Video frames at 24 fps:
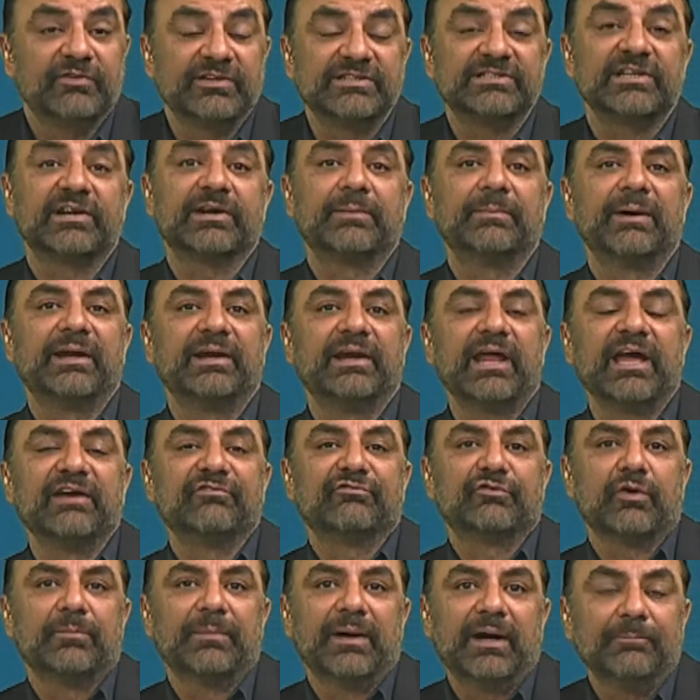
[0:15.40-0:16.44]
Faisal Rehman live
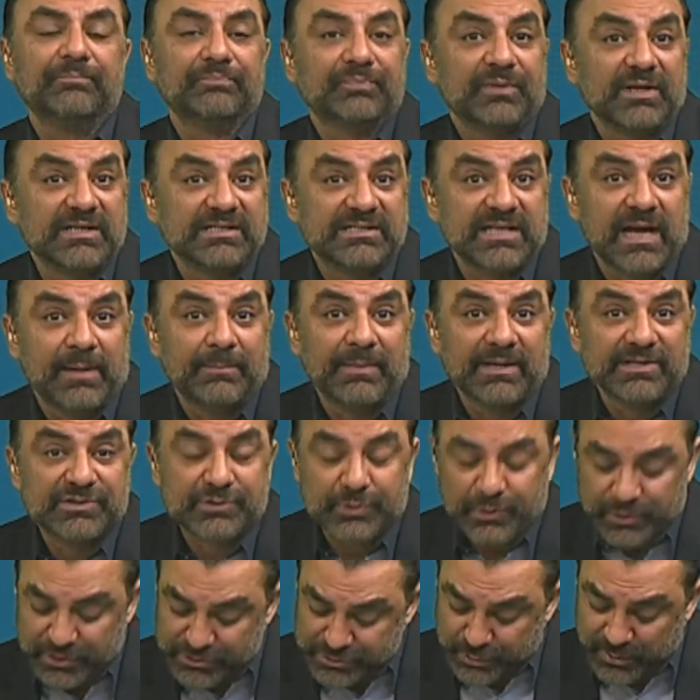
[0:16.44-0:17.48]
from our Islamabad
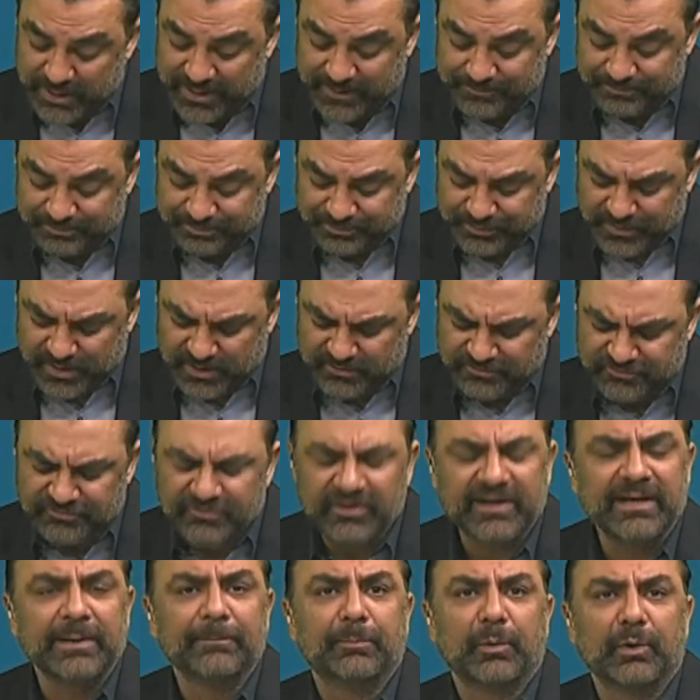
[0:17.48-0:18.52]
studios. Today, a
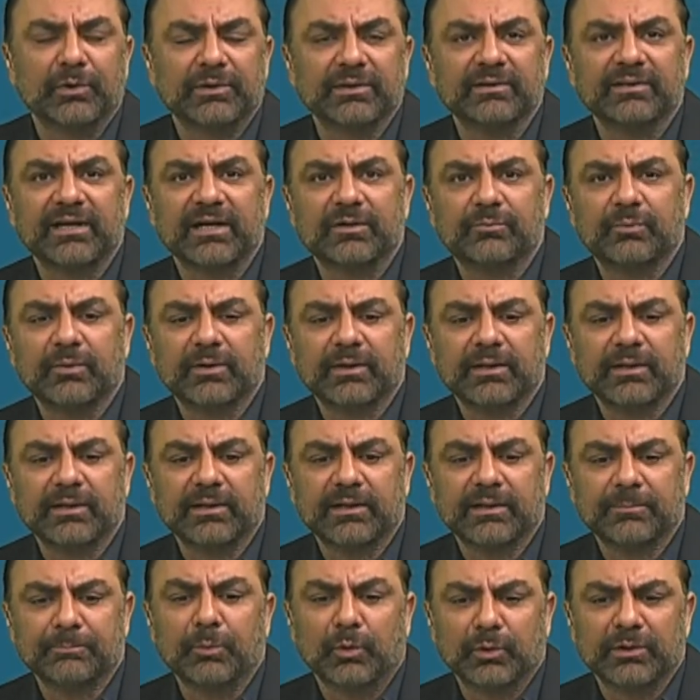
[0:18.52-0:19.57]
very
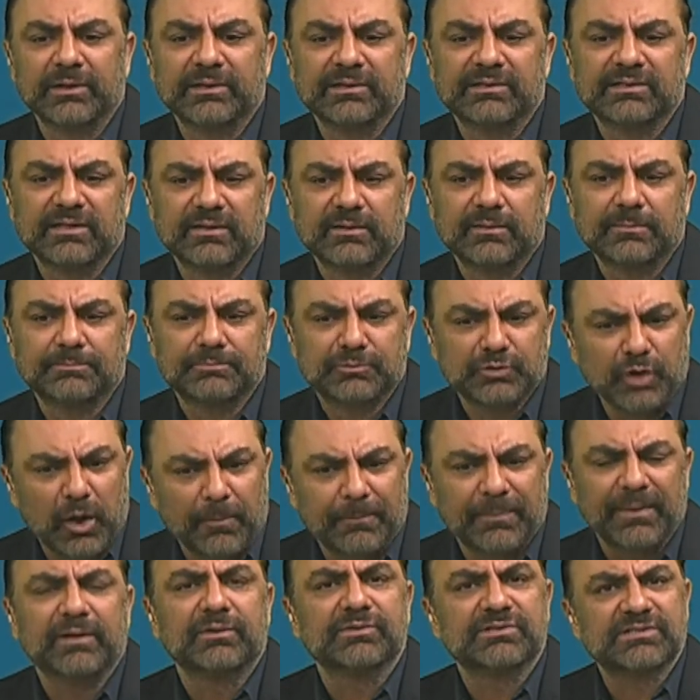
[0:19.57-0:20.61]
important
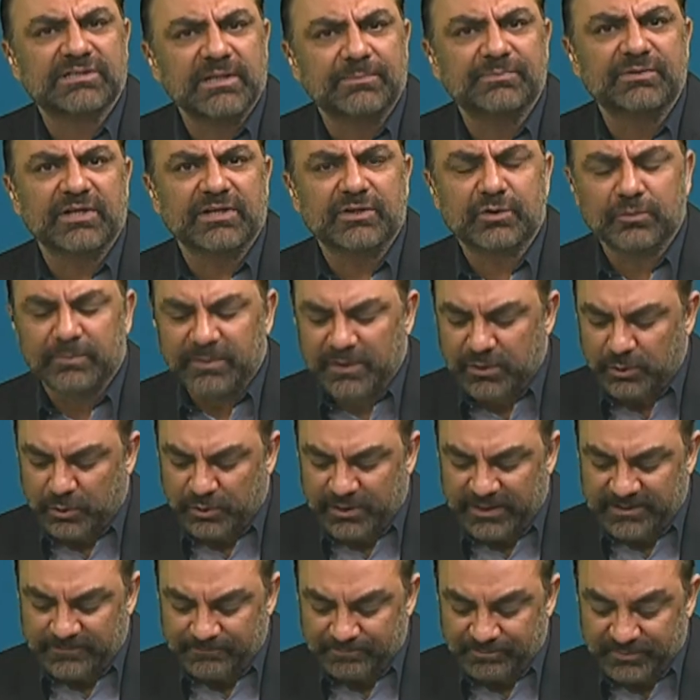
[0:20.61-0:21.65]
topic or subject, you may
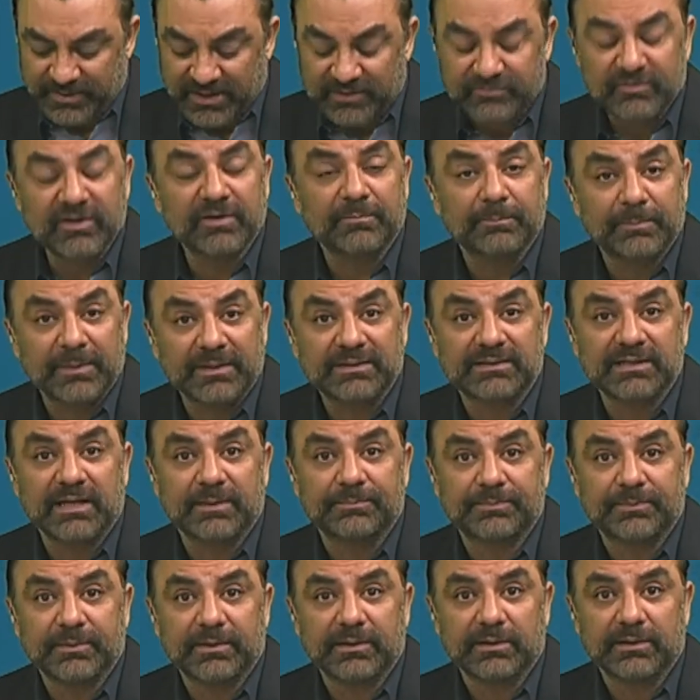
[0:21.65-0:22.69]
call it, that we have picked
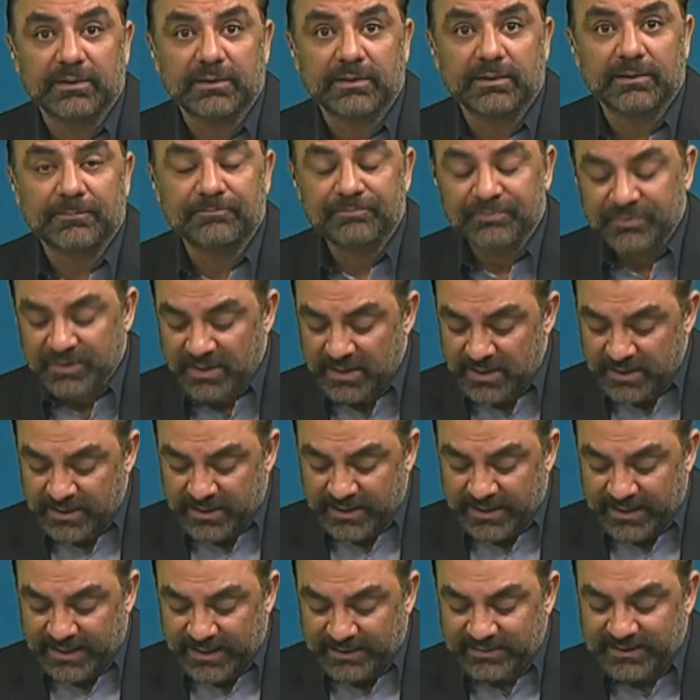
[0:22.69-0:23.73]
up,
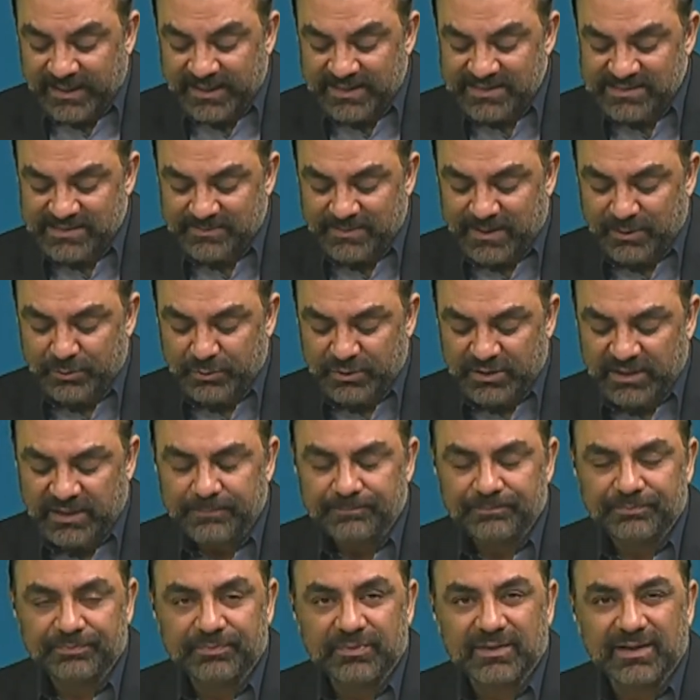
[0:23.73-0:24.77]
and that is about the
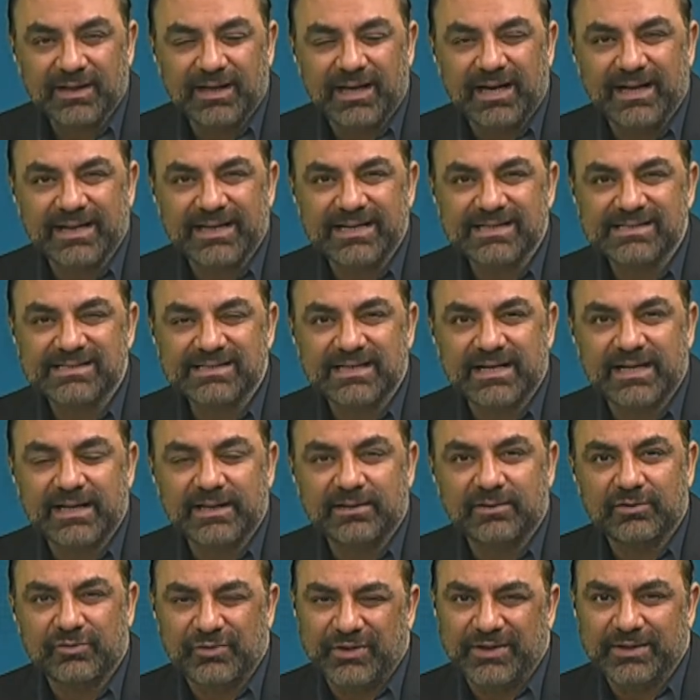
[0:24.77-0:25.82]

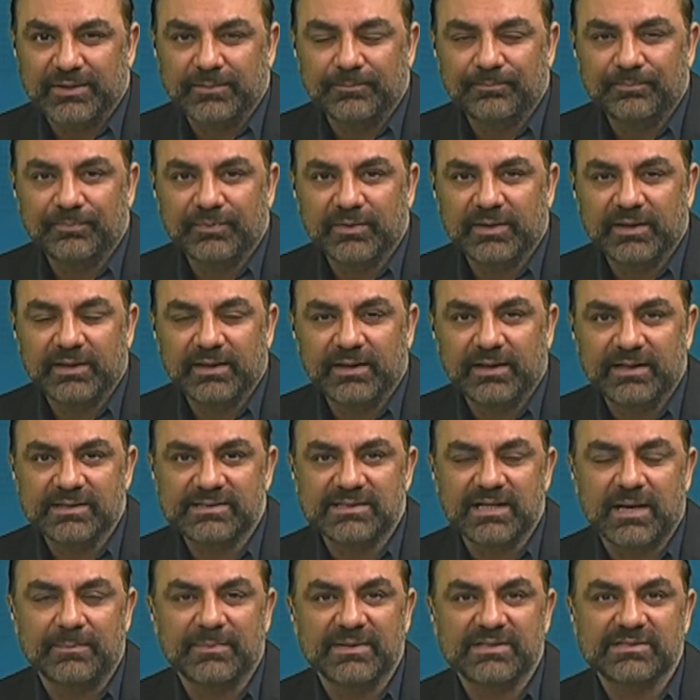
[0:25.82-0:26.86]
ISK threat, the
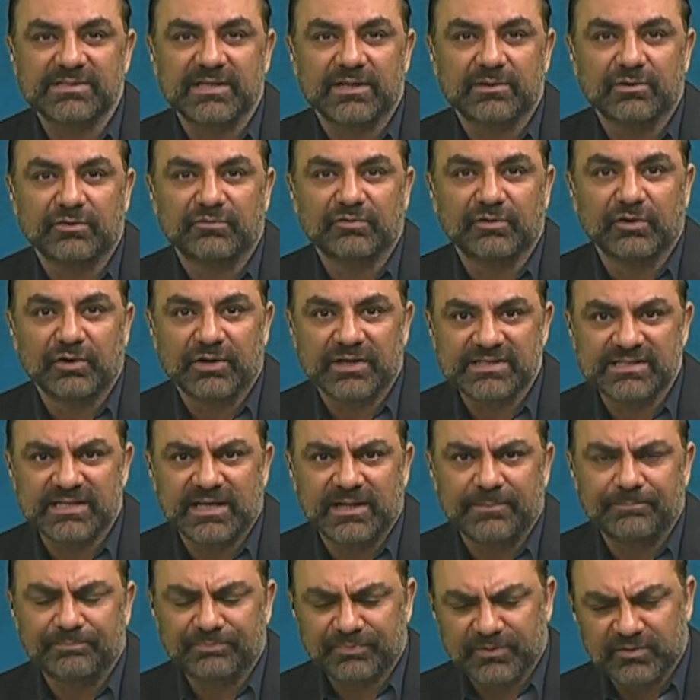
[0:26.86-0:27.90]
Islamic State of
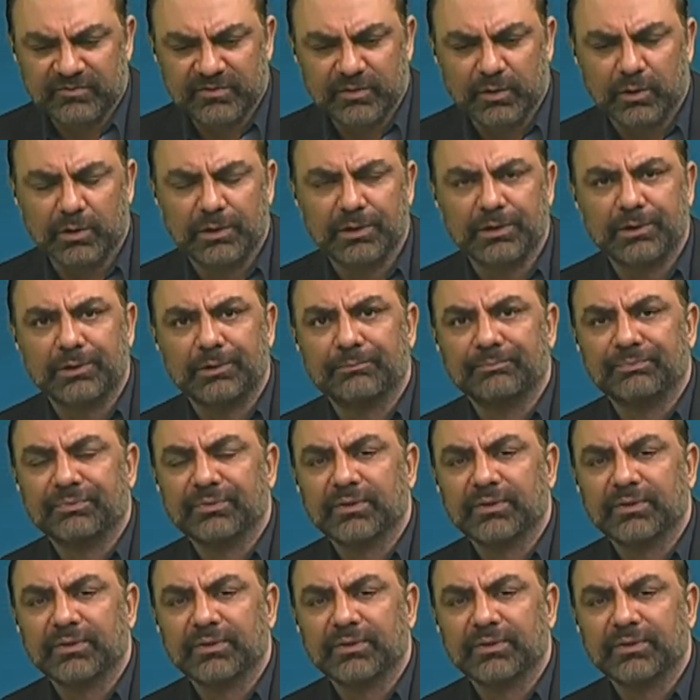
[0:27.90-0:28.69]
Khorasan. We all know